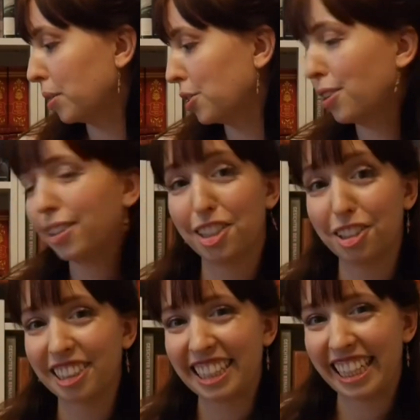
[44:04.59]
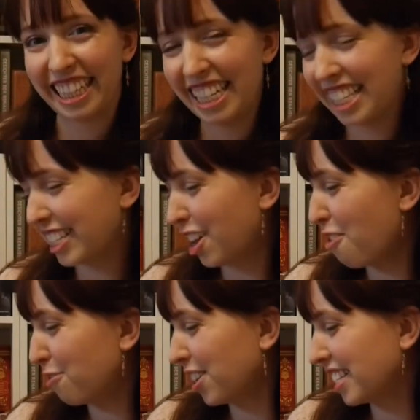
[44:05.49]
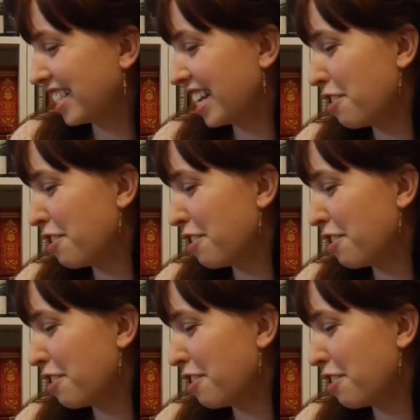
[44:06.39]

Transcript: but certainly not the least, was